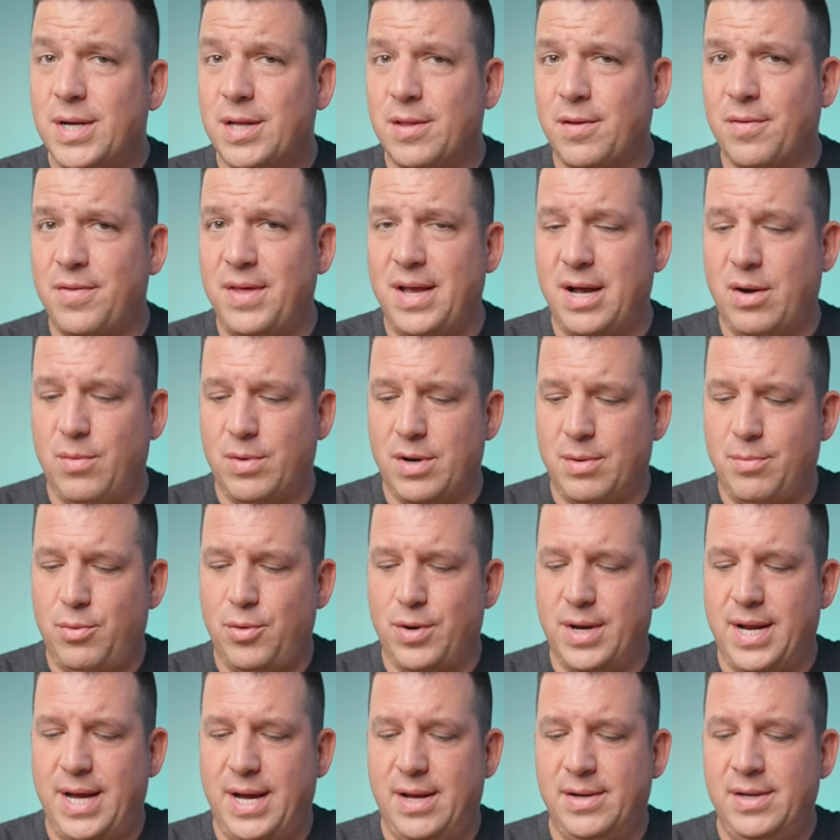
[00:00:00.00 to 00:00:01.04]
other thing I want to
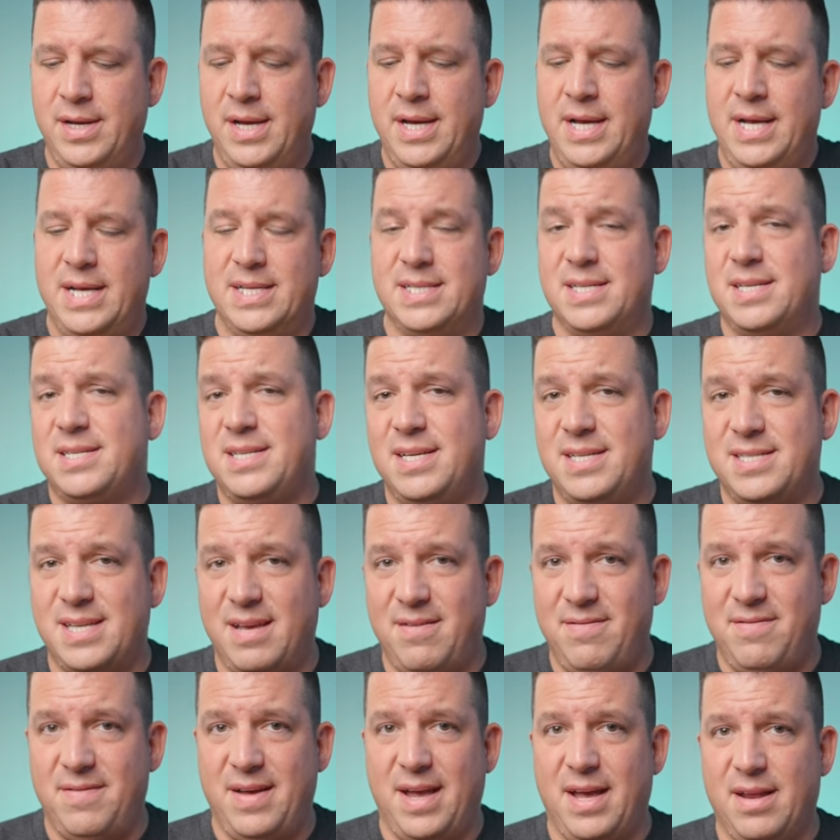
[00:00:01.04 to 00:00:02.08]
point out is this is a
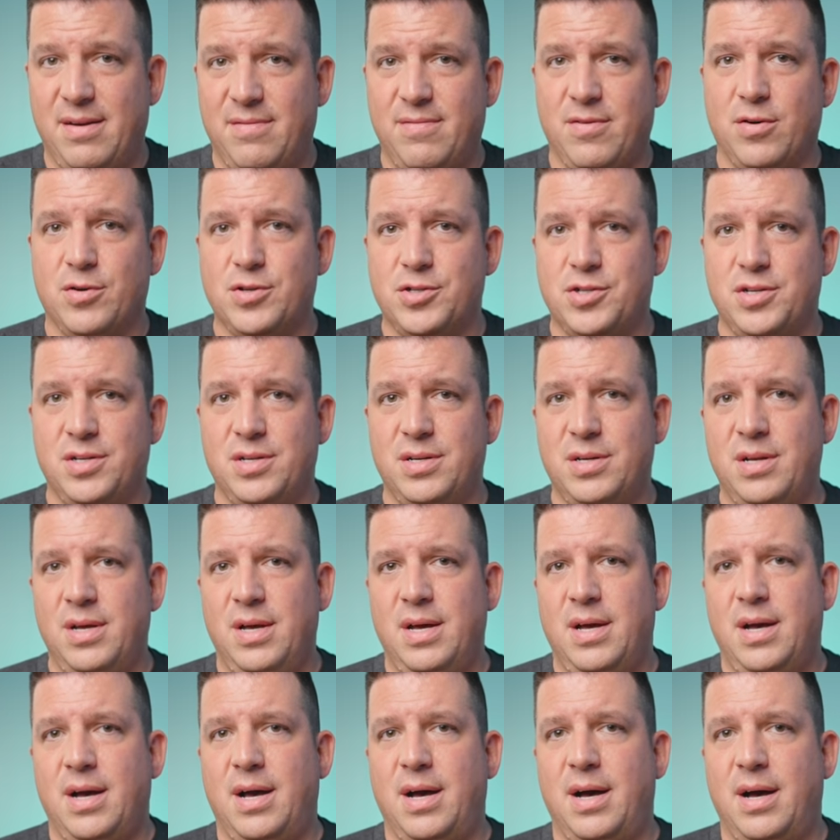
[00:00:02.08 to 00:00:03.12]
fanned version
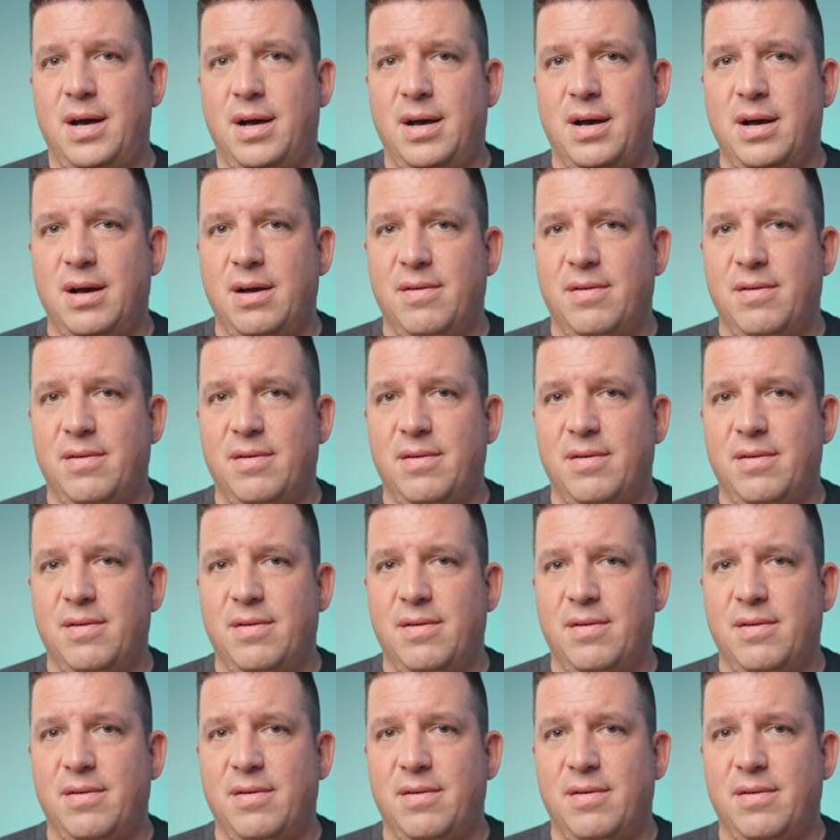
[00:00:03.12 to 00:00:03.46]
uh,